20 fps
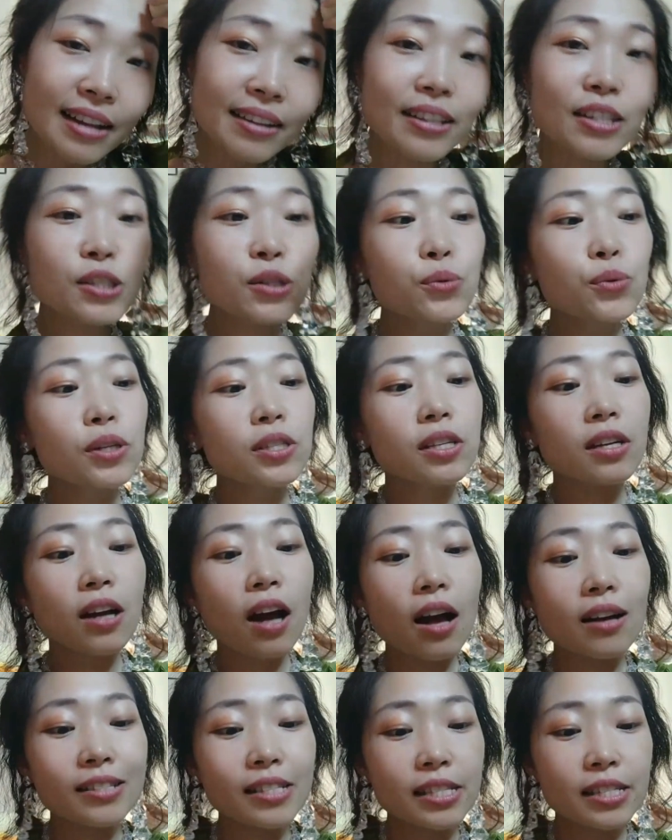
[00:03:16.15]
This was a
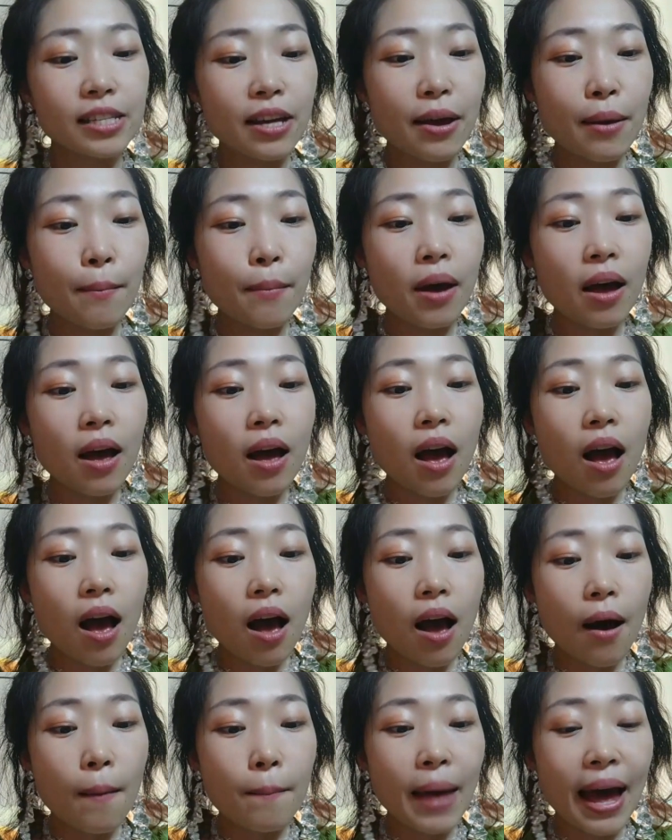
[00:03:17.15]
custom
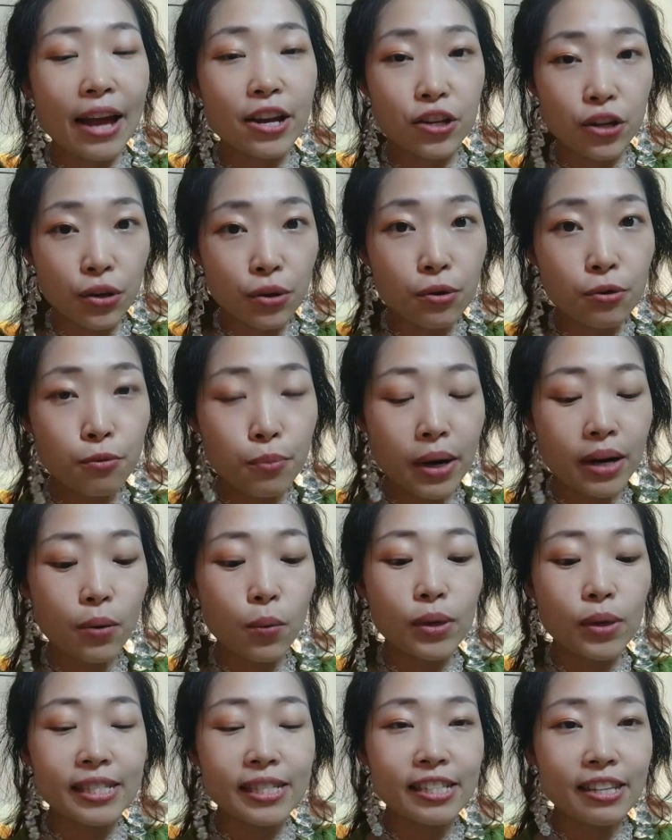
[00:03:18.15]
I knew when I
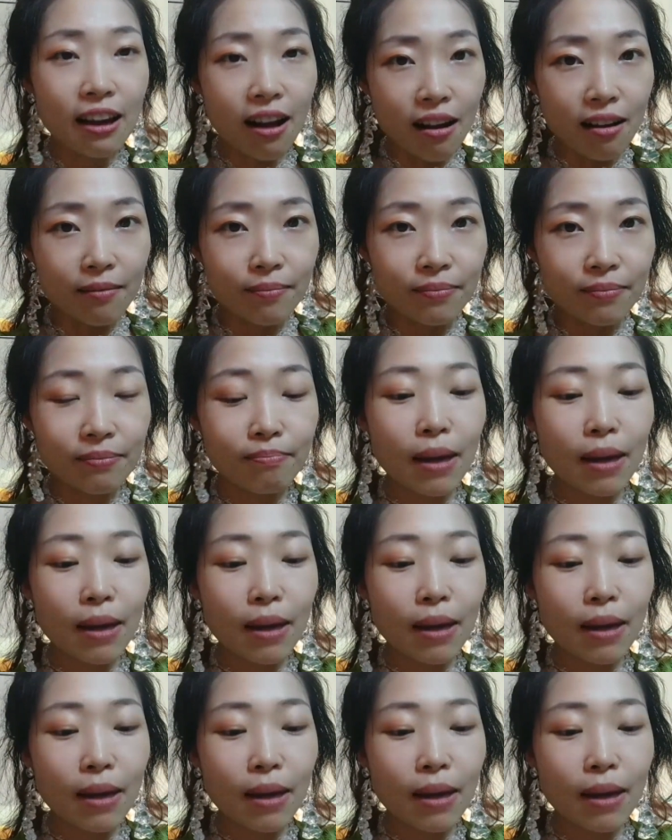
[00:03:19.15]
was young.